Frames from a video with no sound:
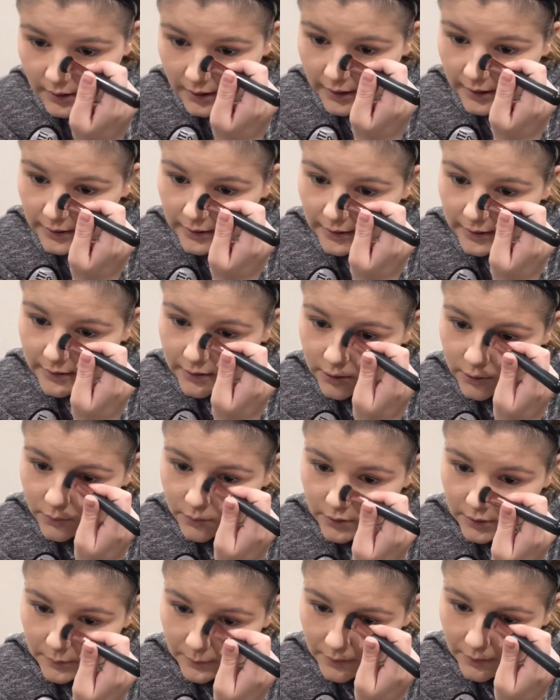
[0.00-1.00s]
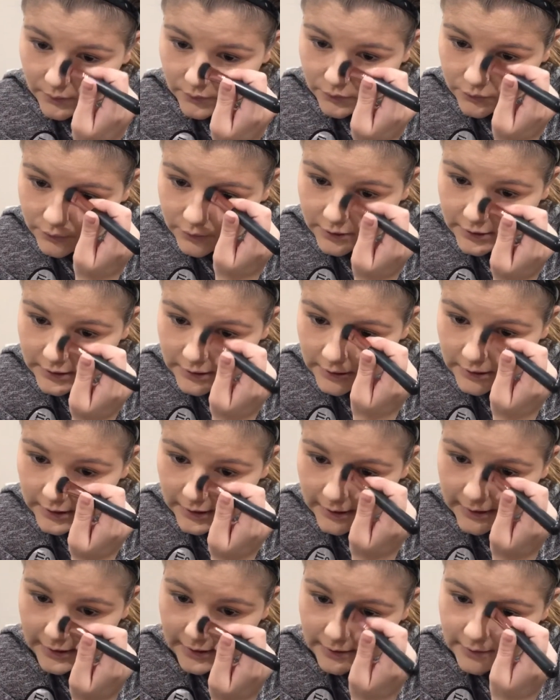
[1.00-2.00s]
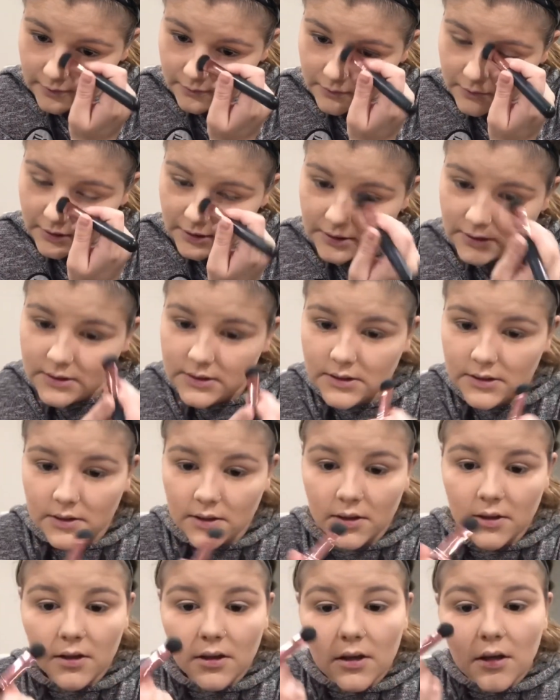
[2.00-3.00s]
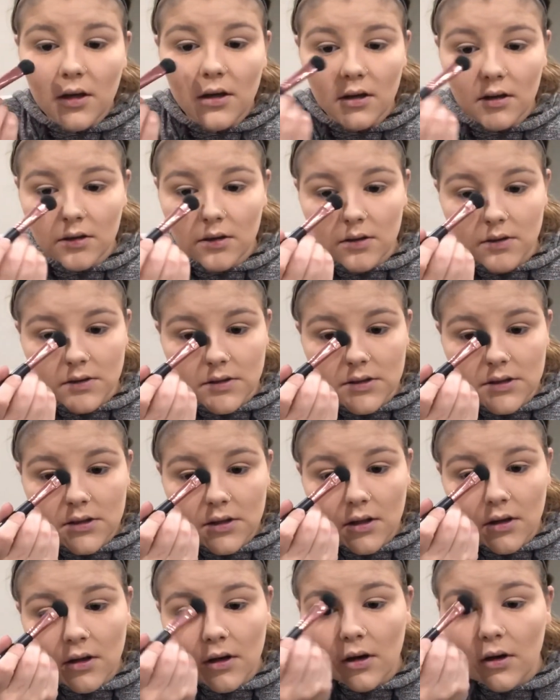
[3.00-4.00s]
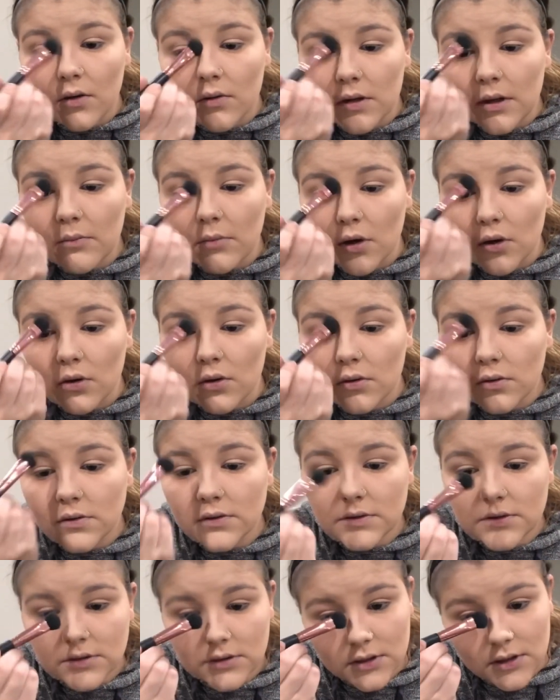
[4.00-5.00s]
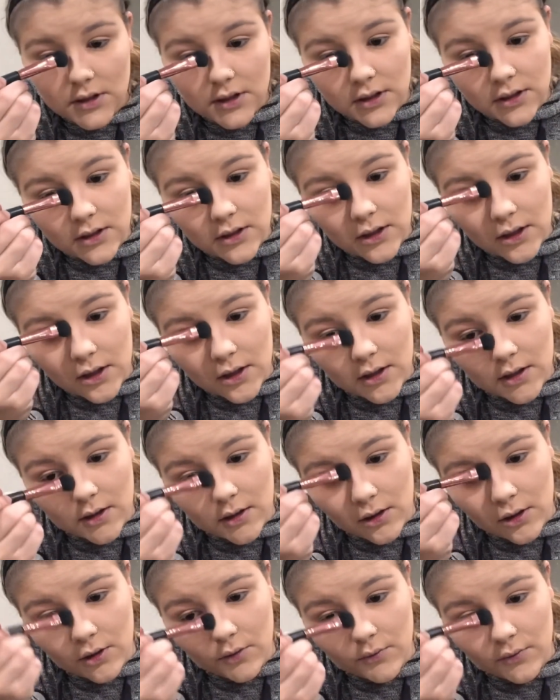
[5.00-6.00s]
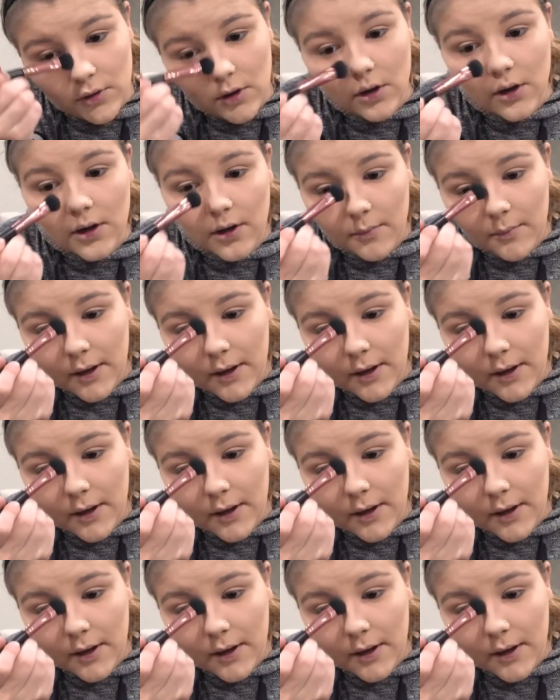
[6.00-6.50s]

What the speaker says: And like, you wanna be really light-handed with this, because holy balls, it can go wrong in